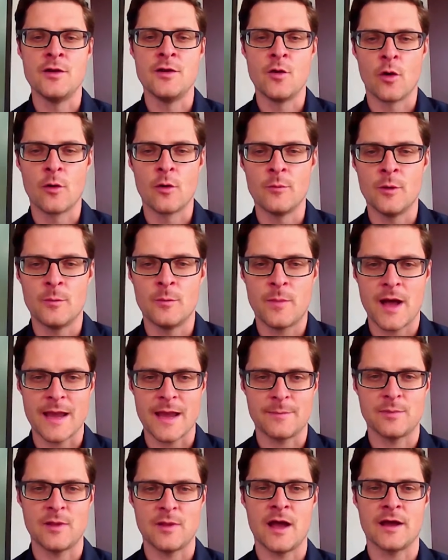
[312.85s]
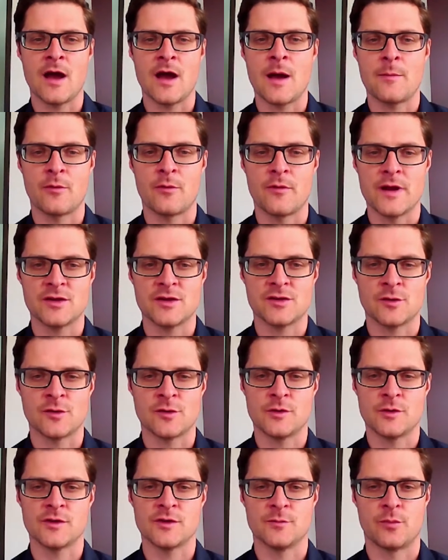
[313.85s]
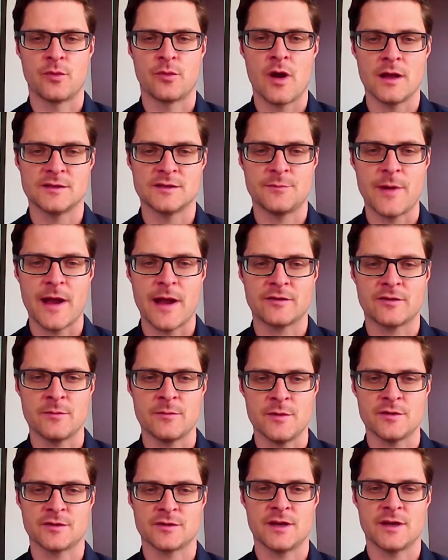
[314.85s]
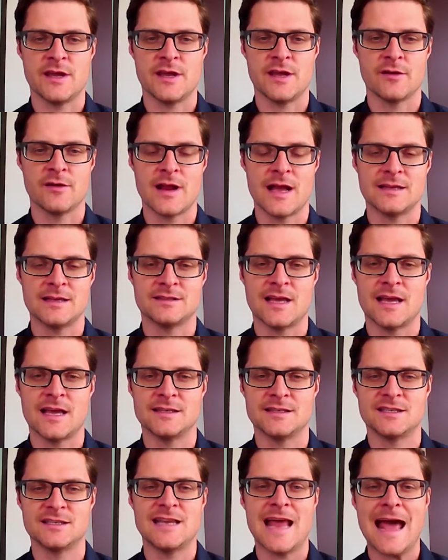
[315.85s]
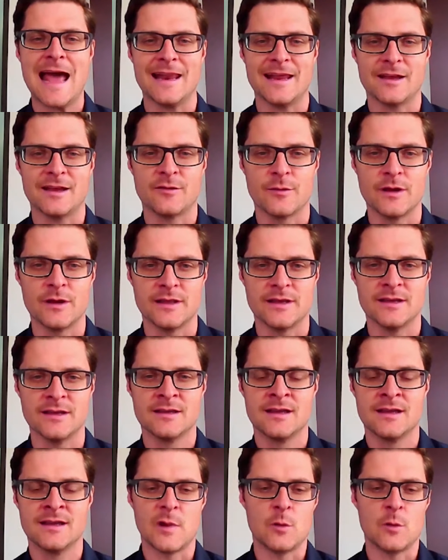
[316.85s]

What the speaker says: a normal pipeline operation, which is broad spectrum. You're just going to hear it as static, really.